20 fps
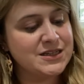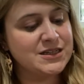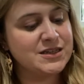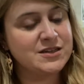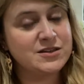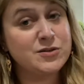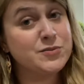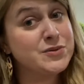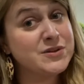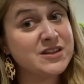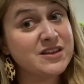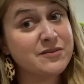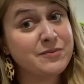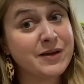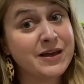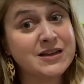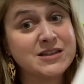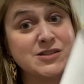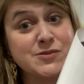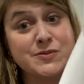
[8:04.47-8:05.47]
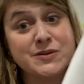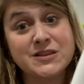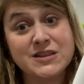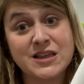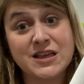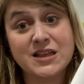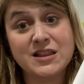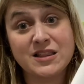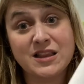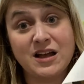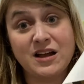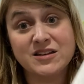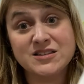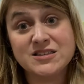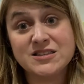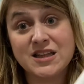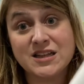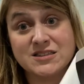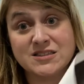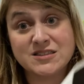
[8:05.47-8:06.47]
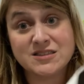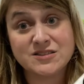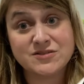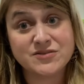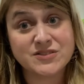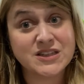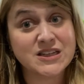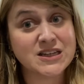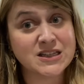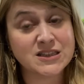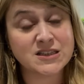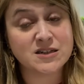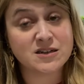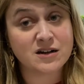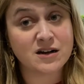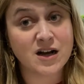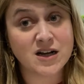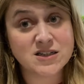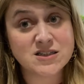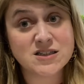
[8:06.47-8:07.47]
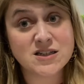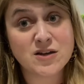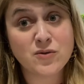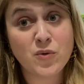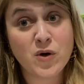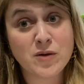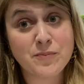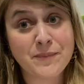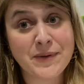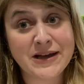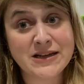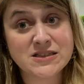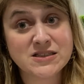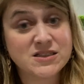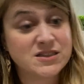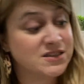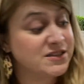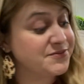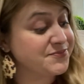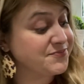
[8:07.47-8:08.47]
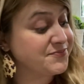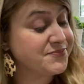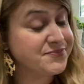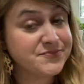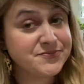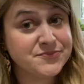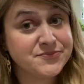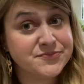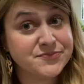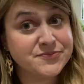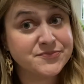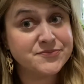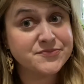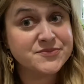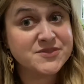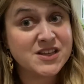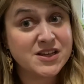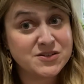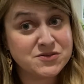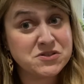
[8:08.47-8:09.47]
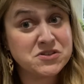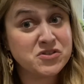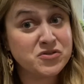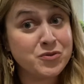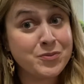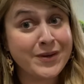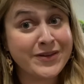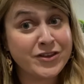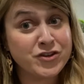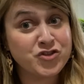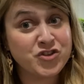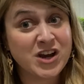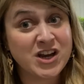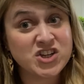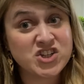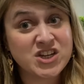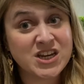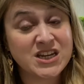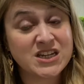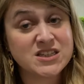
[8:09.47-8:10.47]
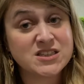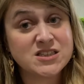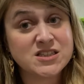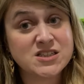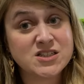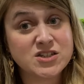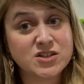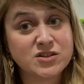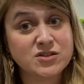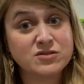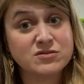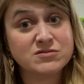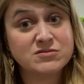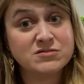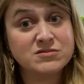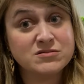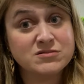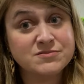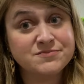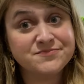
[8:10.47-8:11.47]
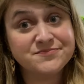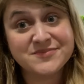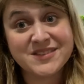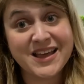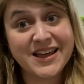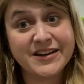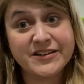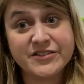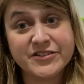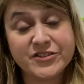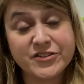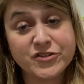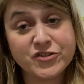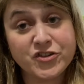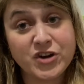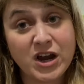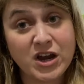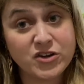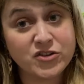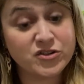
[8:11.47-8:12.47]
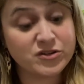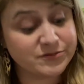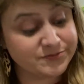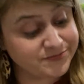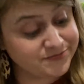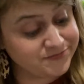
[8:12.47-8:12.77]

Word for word: Can you believe my husband like lost that stuff like in the garage and he walked past it? It was over by the trash cans too. I don't do the trash.